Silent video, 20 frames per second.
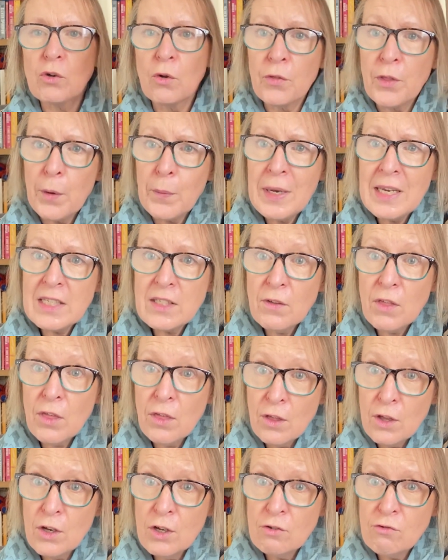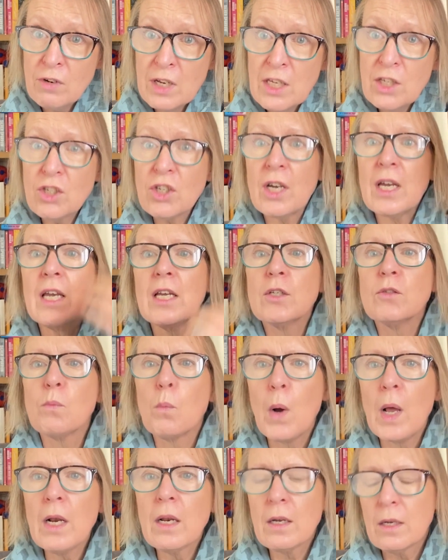Although he's a third reacher, he is
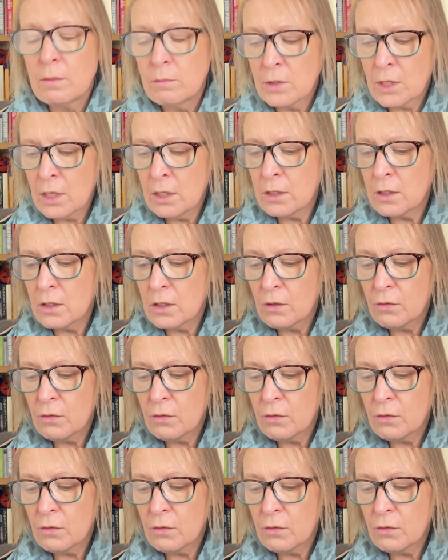welcomed into